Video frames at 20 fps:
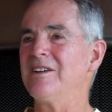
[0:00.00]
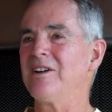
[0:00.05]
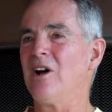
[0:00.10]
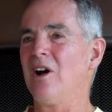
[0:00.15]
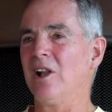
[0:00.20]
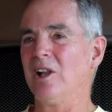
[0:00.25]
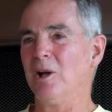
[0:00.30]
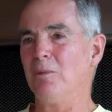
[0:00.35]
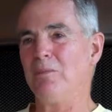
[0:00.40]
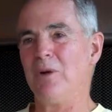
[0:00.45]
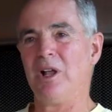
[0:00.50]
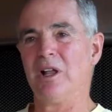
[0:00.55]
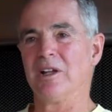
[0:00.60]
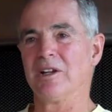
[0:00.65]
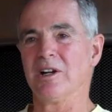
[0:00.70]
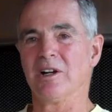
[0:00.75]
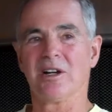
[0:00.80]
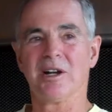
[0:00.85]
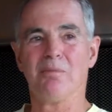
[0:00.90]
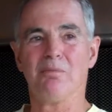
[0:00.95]
call up all
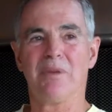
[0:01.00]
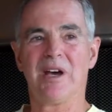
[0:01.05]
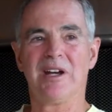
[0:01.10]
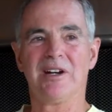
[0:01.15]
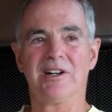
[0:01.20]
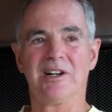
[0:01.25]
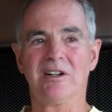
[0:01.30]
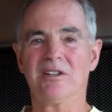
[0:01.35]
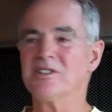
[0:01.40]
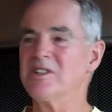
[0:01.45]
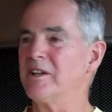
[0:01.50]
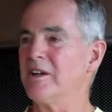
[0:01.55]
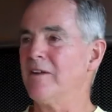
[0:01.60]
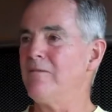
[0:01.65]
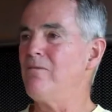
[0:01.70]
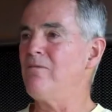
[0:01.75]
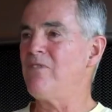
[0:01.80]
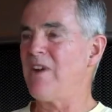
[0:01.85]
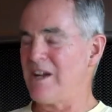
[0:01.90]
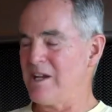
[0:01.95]
your competitors and
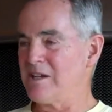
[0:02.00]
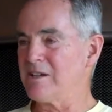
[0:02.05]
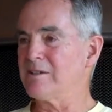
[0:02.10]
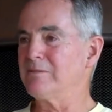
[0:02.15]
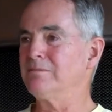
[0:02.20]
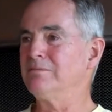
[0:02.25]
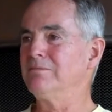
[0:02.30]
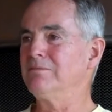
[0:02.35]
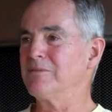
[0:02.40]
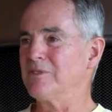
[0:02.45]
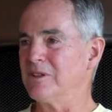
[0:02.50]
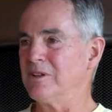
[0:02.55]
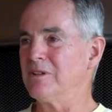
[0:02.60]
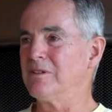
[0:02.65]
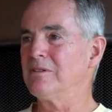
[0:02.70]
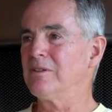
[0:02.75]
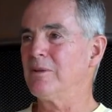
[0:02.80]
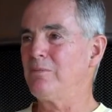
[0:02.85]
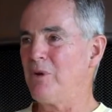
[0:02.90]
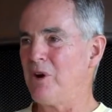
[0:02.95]
invite them to
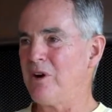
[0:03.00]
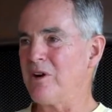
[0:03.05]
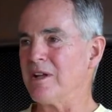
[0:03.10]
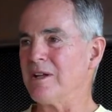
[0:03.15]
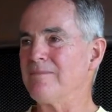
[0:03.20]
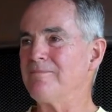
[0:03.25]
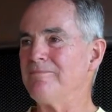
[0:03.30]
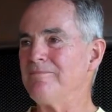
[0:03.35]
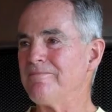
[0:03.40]
the party.